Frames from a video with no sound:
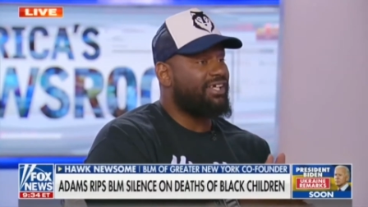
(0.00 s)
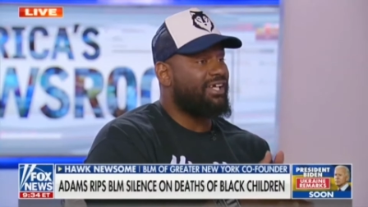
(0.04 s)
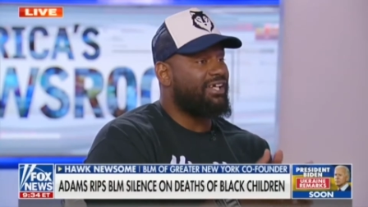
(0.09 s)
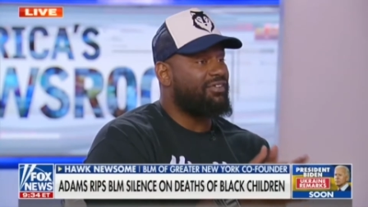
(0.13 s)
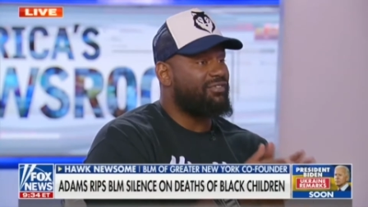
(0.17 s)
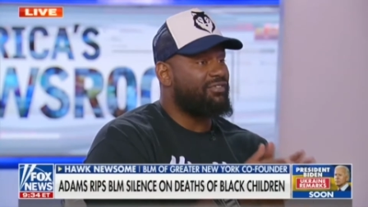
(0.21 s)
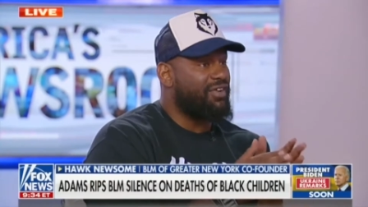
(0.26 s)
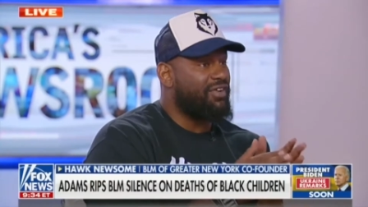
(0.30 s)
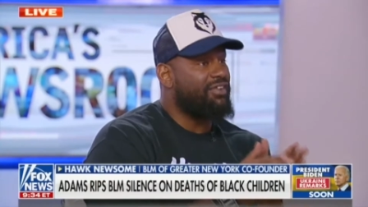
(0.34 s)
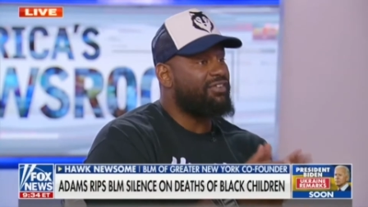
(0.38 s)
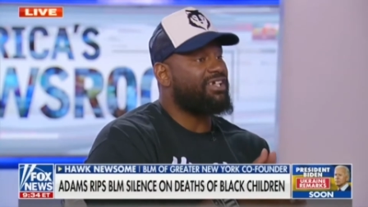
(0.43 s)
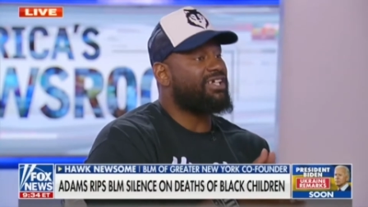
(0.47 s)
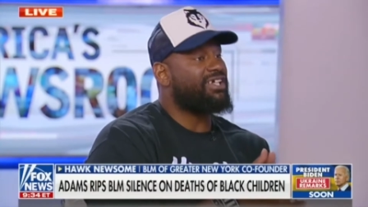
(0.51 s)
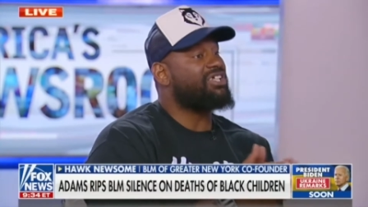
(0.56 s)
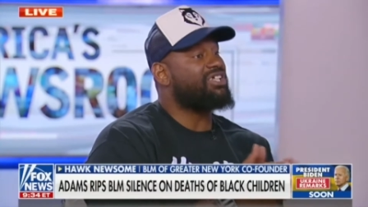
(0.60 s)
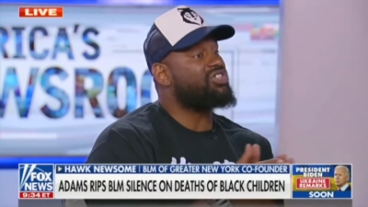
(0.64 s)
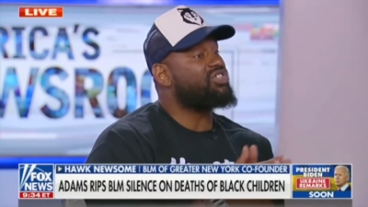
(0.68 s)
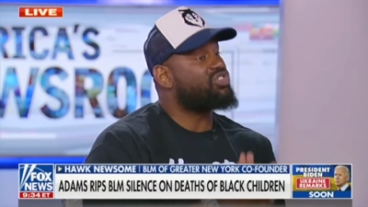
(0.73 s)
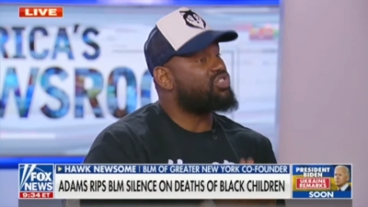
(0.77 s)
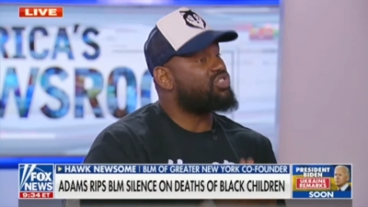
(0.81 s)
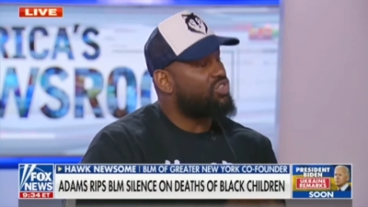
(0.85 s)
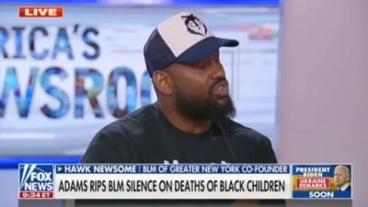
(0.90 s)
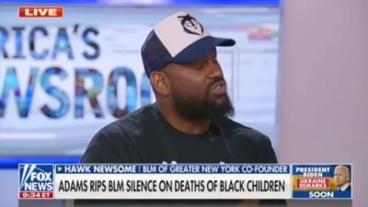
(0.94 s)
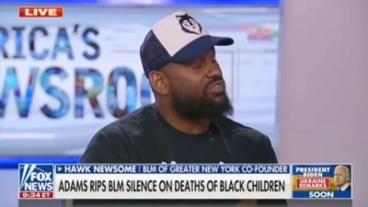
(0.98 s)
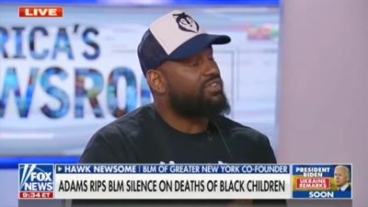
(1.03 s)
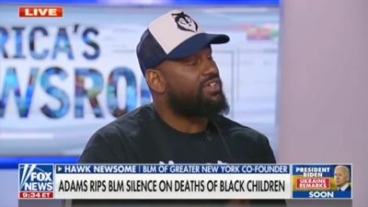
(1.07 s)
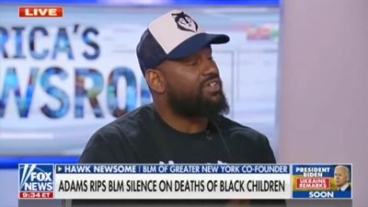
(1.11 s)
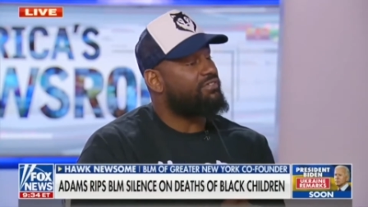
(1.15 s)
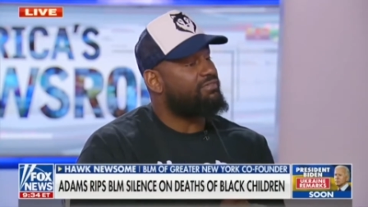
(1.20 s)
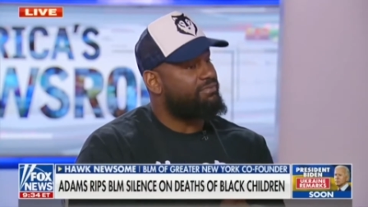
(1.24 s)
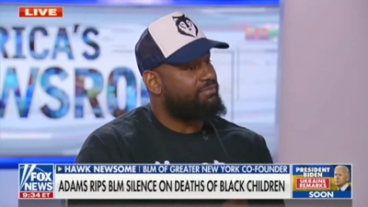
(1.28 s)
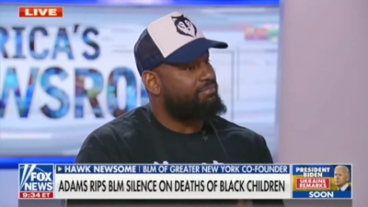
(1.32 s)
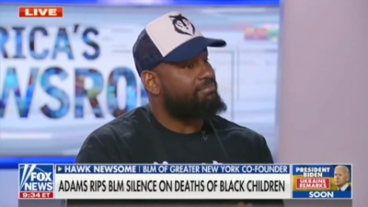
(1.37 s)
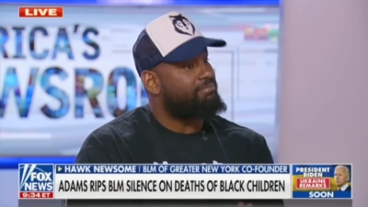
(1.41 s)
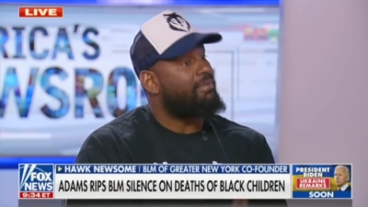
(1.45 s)
and a very
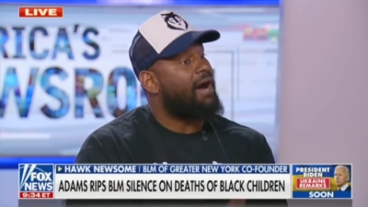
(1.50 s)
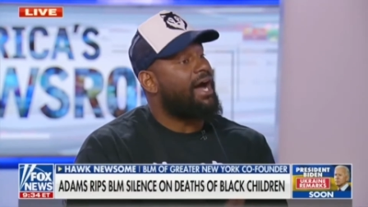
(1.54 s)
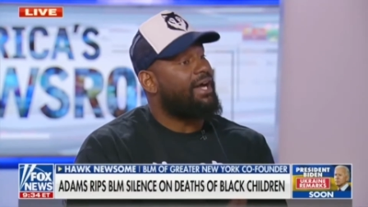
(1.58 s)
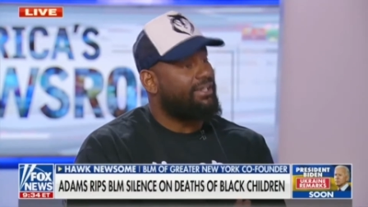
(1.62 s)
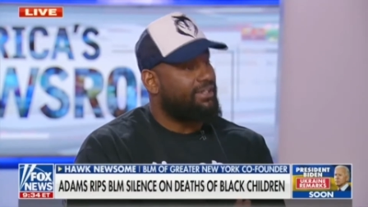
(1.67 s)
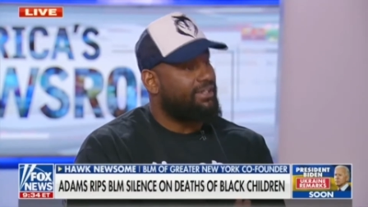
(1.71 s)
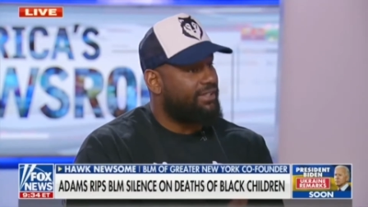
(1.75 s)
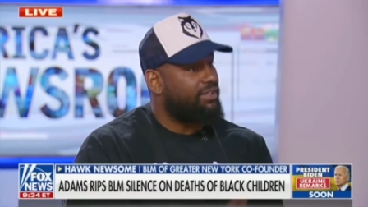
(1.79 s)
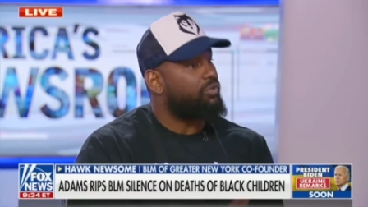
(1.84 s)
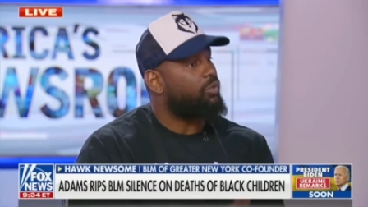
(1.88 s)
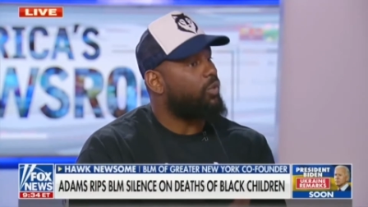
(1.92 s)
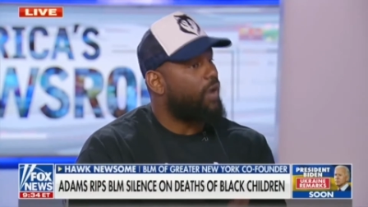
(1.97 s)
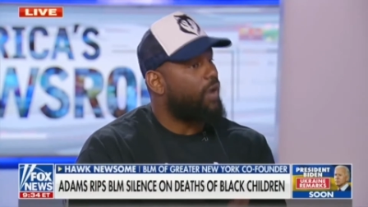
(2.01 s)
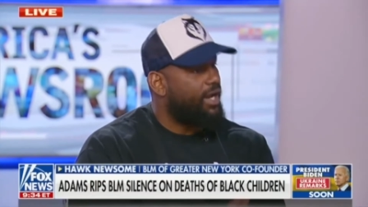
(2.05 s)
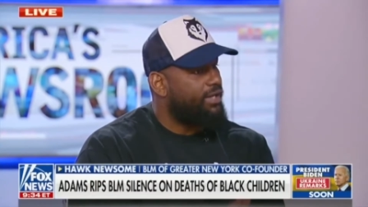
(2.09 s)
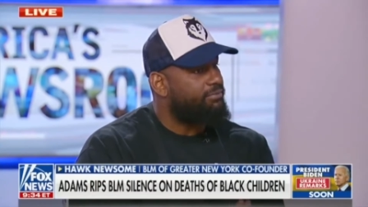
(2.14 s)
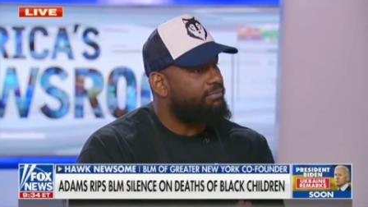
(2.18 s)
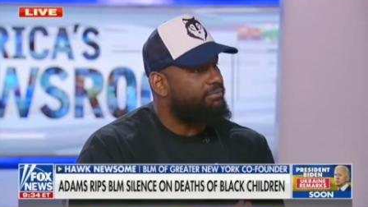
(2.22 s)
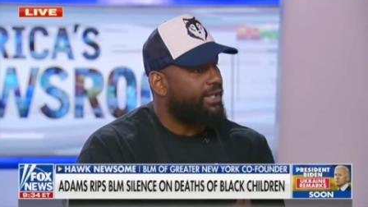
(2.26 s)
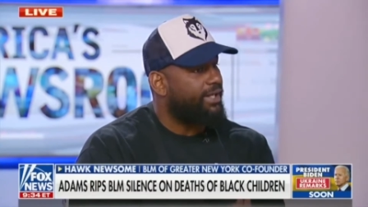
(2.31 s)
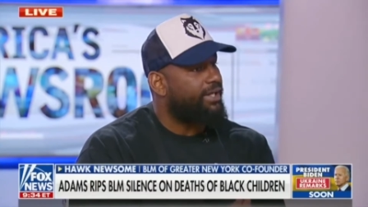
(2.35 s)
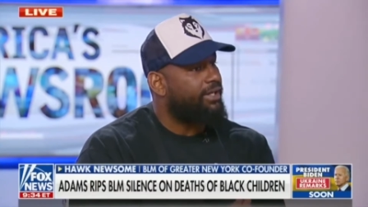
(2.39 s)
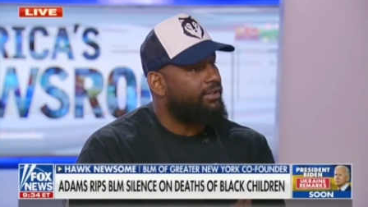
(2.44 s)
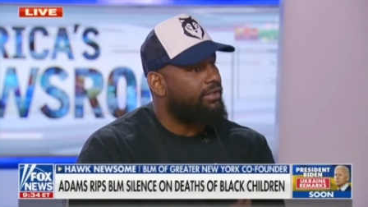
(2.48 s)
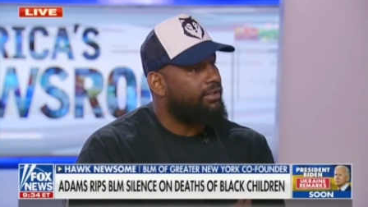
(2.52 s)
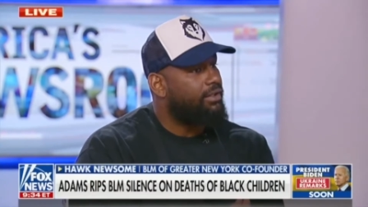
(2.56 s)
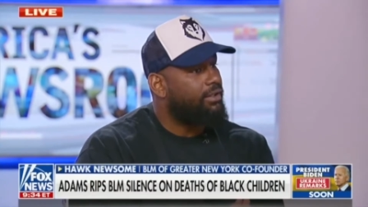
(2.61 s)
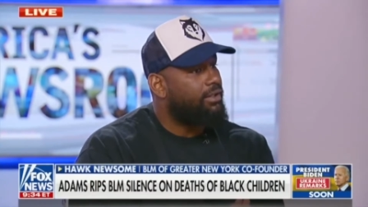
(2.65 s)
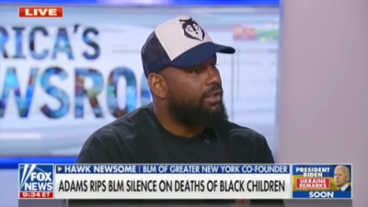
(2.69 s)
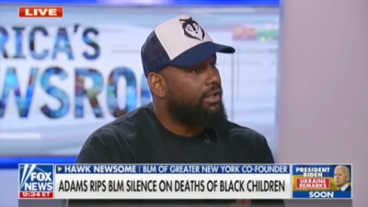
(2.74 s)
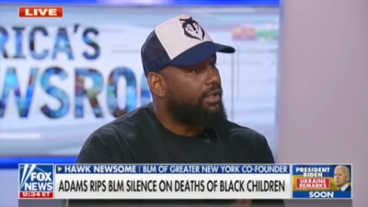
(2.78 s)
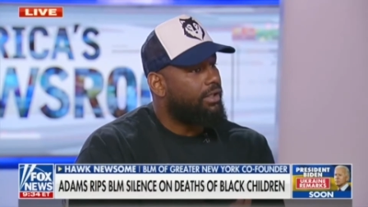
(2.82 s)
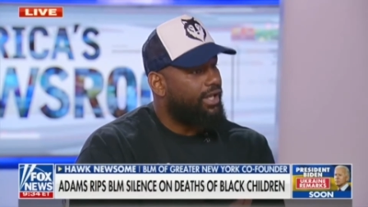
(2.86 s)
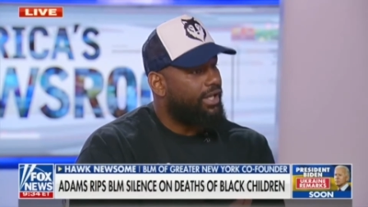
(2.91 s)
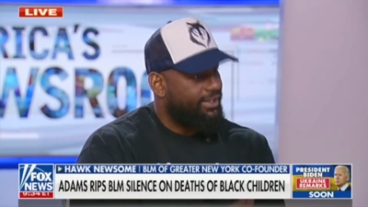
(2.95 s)
conservative minded white man
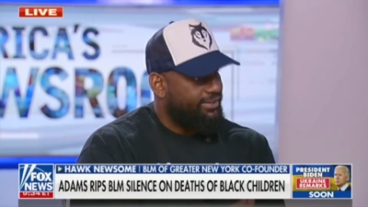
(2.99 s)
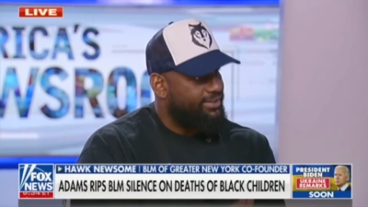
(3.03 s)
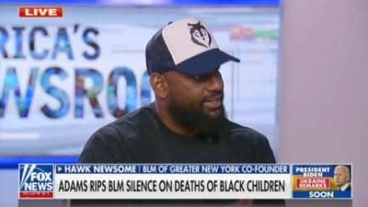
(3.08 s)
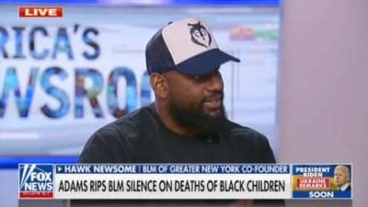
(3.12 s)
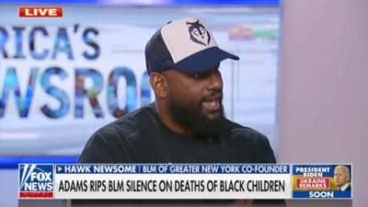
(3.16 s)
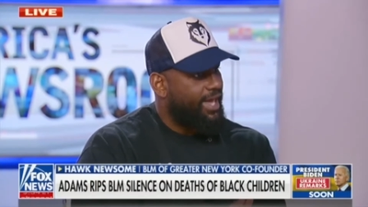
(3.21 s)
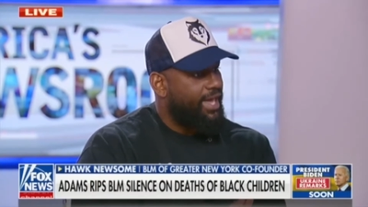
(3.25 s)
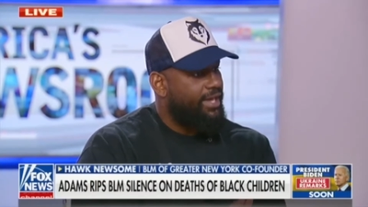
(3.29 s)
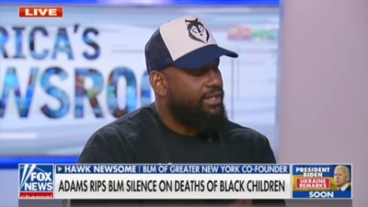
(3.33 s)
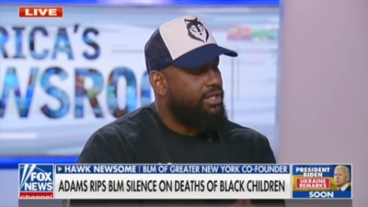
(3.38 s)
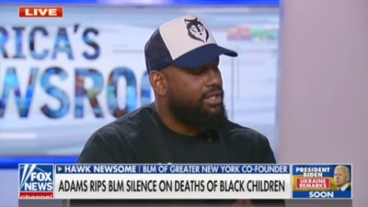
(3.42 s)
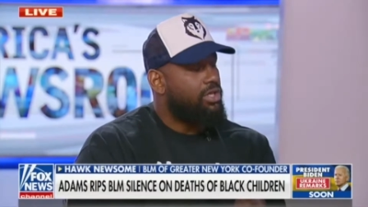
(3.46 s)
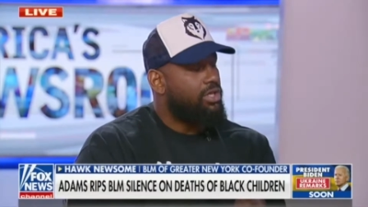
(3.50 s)
at that.